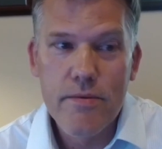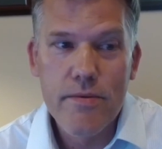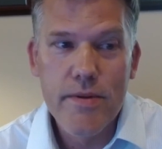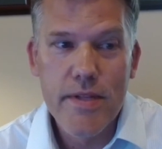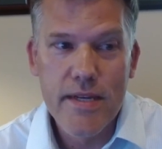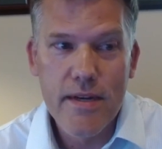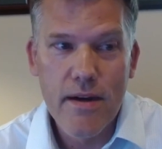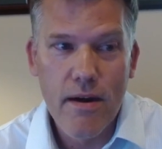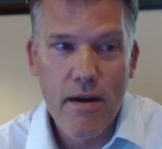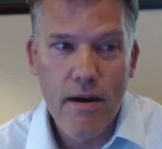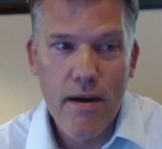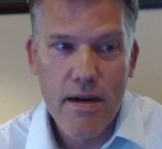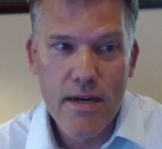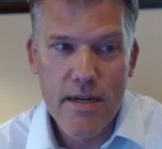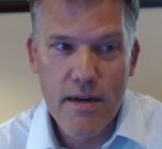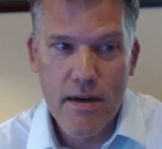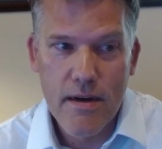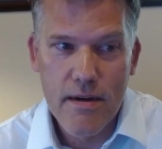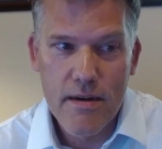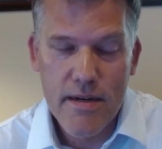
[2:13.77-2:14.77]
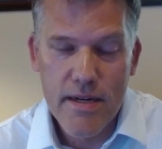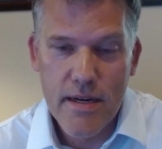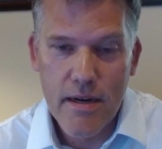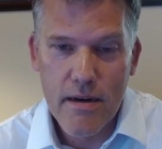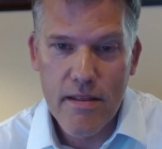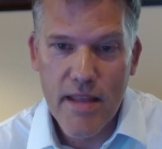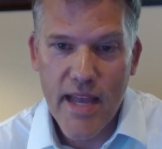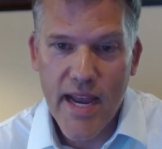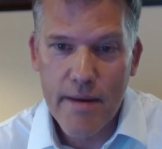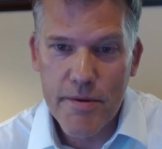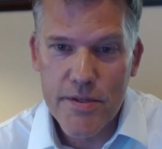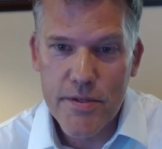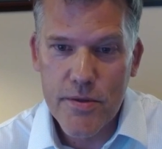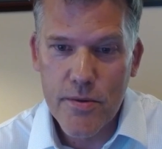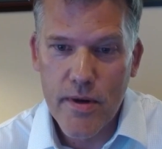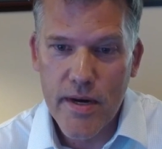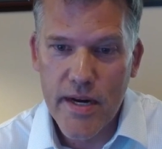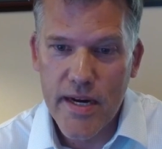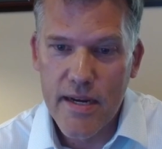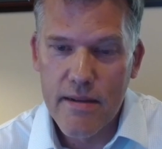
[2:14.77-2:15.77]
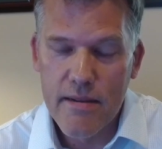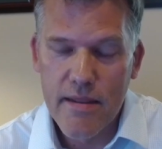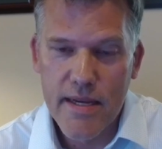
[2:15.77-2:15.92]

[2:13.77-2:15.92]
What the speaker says: really hard in our laboratory,